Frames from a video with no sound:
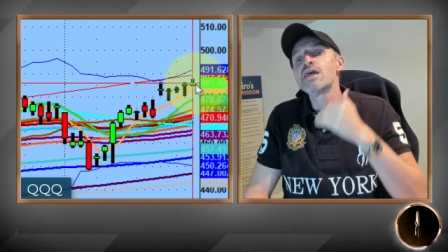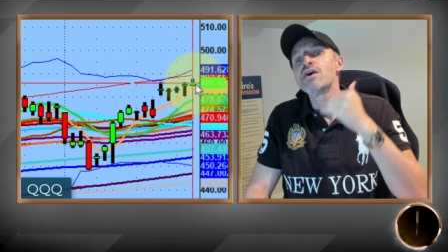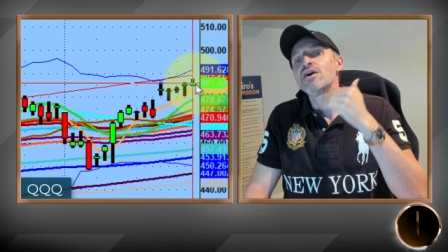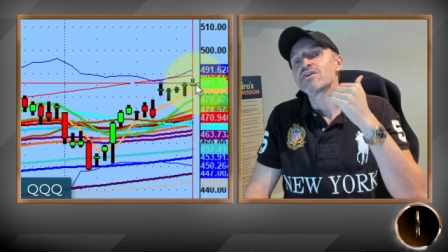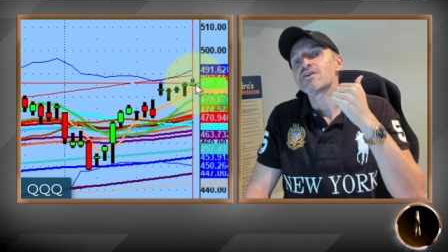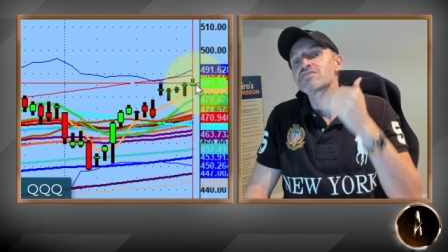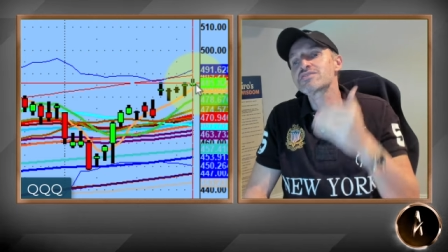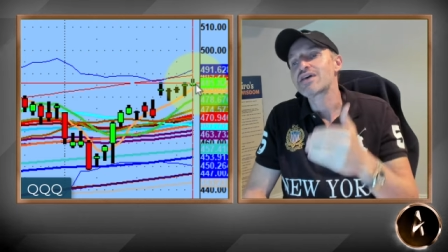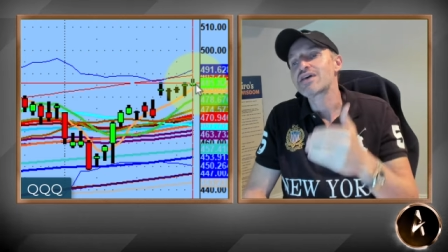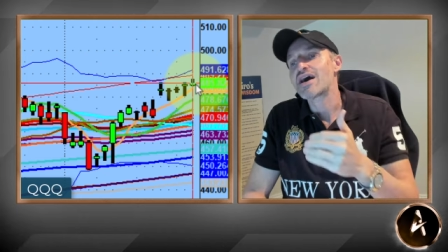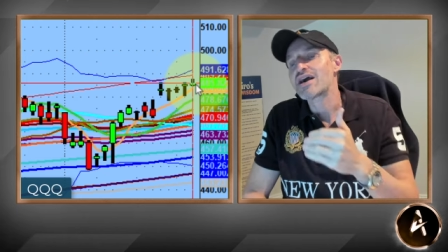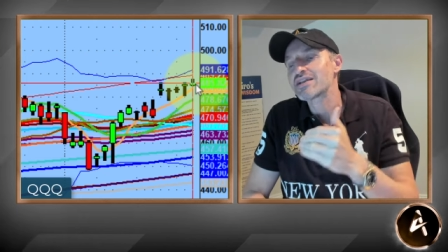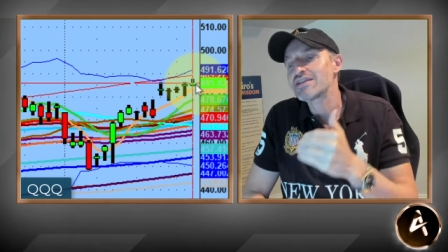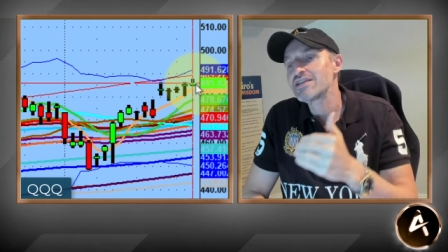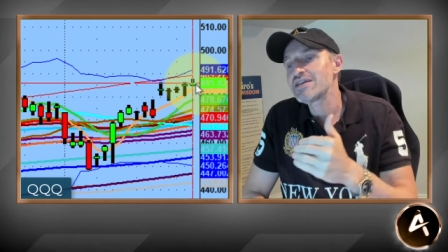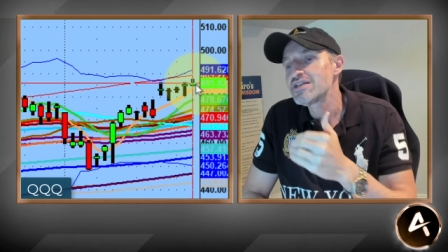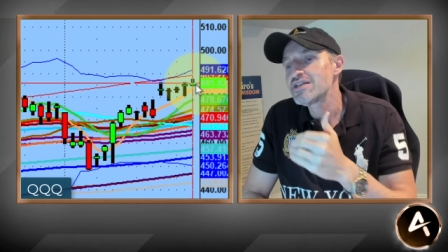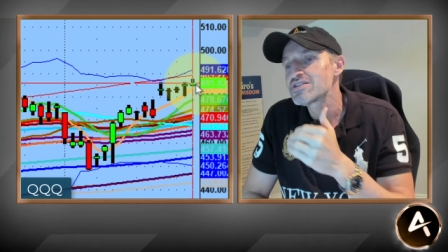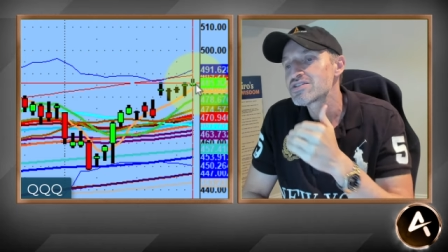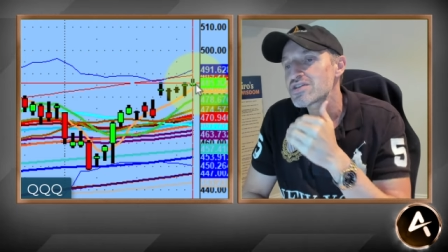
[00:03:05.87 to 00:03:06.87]
A stock
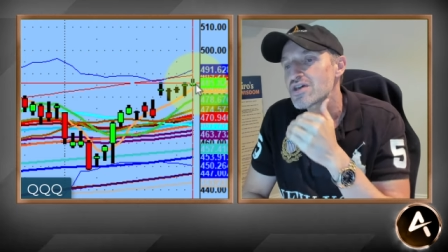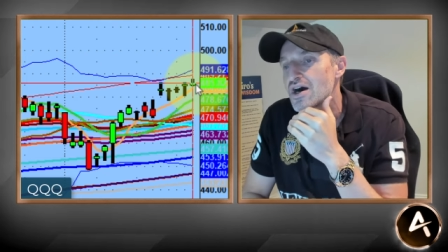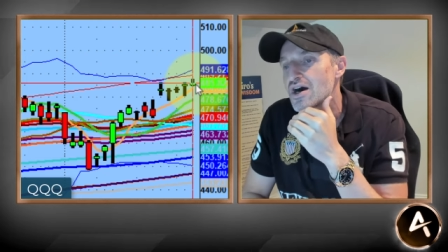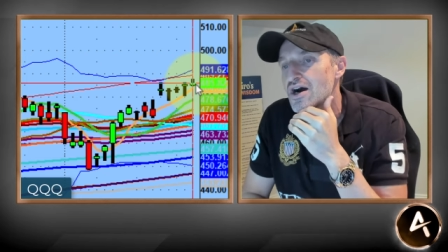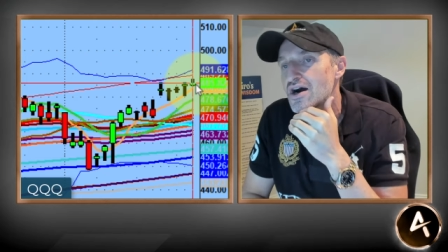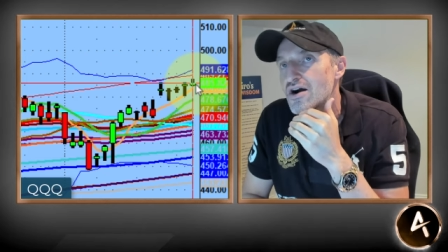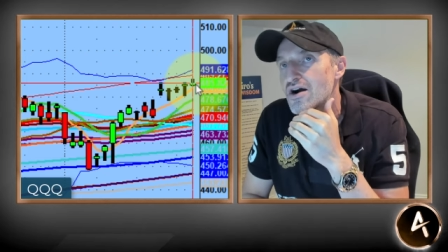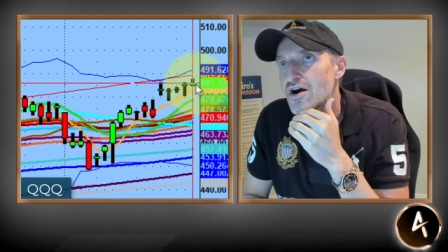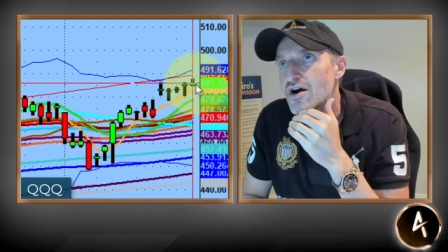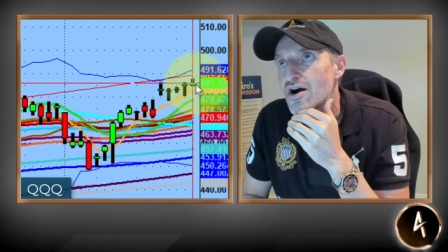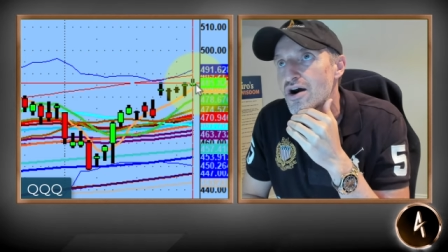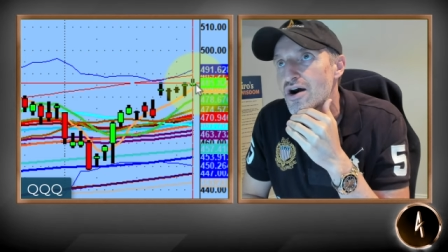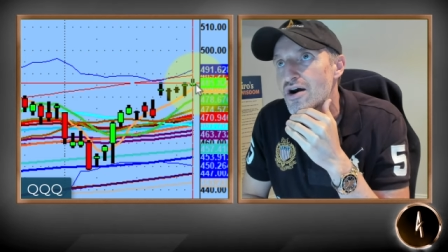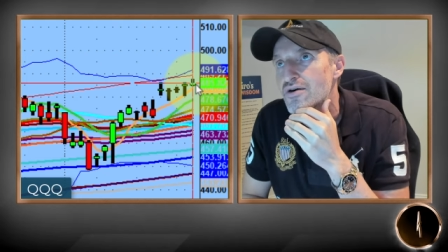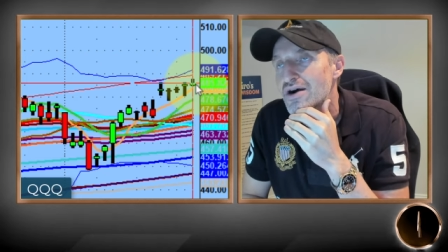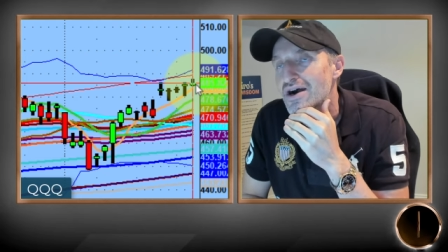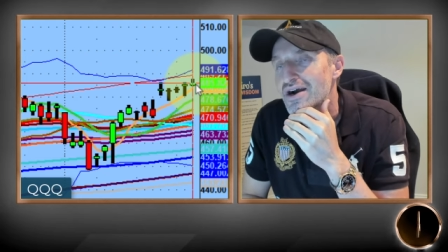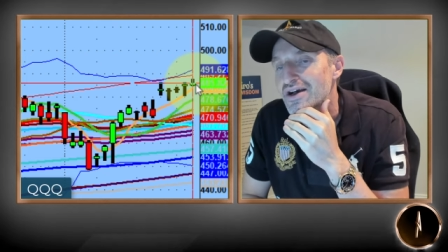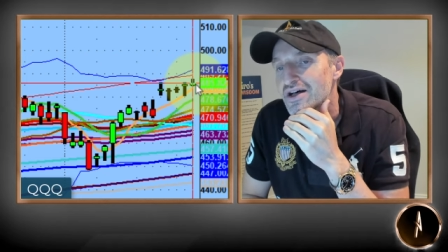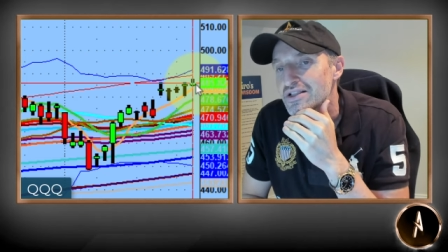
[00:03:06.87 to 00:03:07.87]
needs uh, a, a,
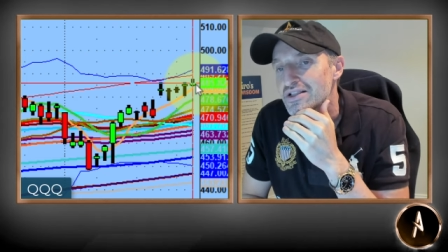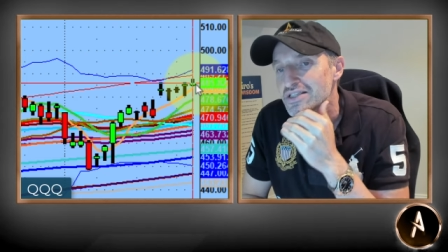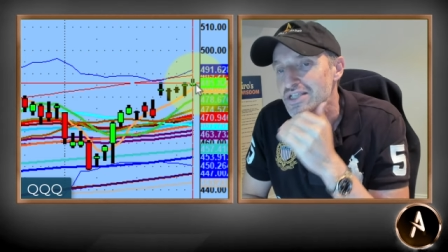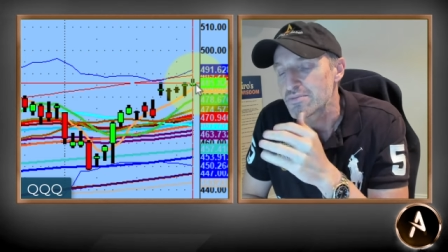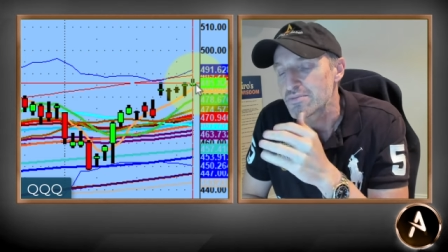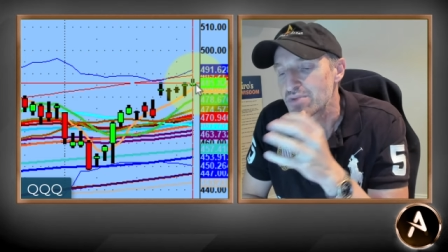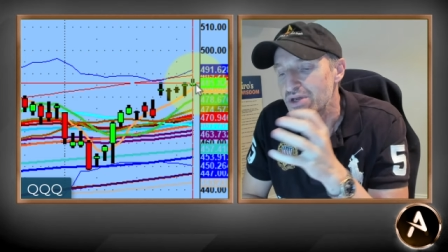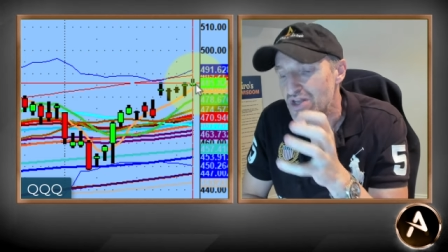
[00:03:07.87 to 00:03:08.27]
a, a little bit